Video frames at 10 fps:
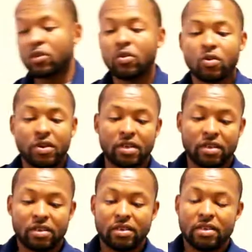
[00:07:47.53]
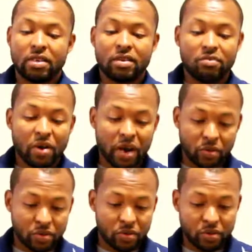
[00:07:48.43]
cord,
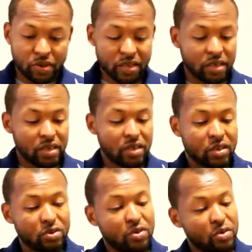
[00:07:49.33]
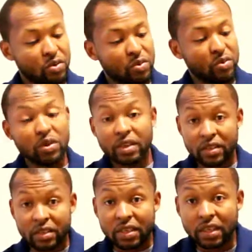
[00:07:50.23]
power cord to
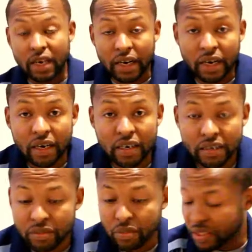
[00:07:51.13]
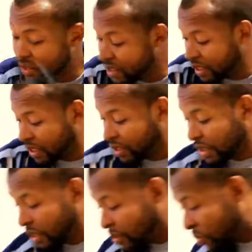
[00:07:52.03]
the PC.
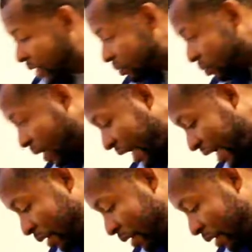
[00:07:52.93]
But I